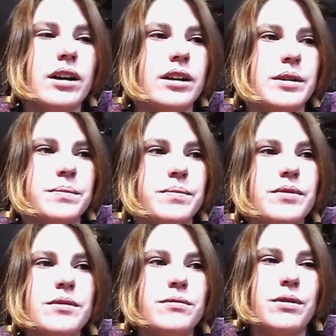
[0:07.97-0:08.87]

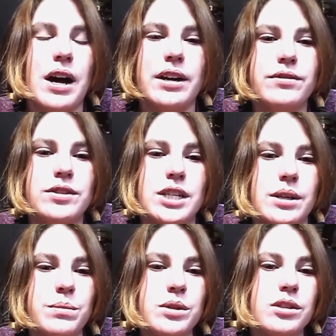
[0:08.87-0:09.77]
5
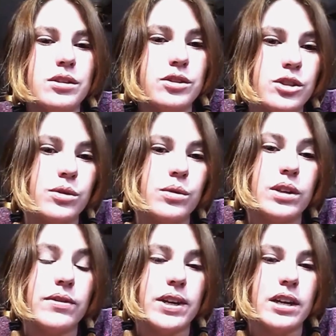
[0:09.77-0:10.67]
tips
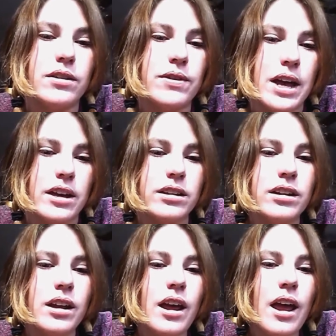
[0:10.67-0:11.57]
to living in a van.